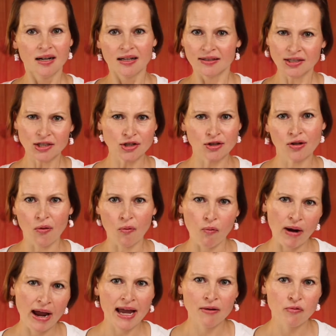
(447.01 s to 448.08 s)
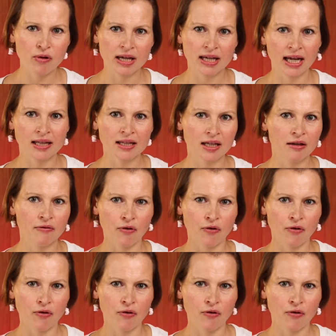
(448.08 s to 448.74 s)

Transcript: there's no way we can give